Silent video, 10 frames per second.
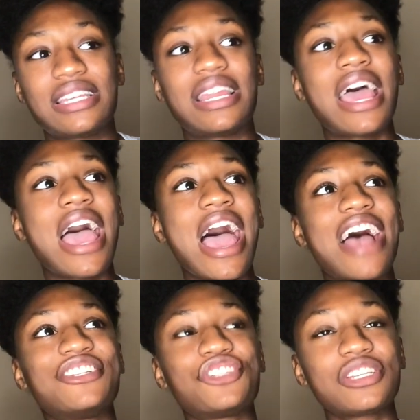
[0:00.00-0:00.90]
And
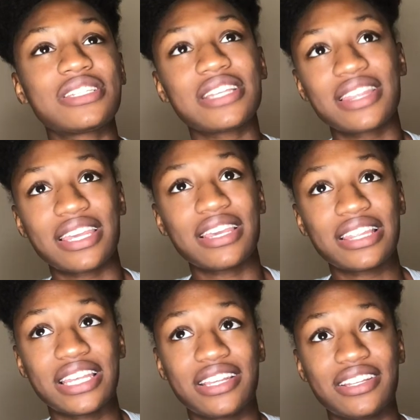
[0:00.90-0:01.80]
just to
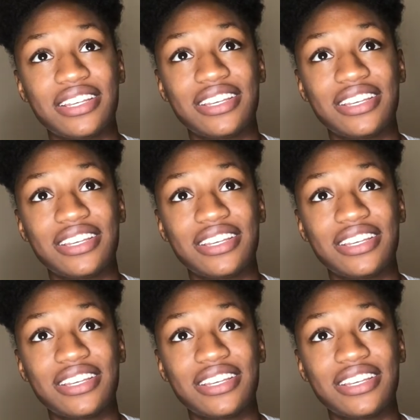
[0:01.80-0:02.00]
think that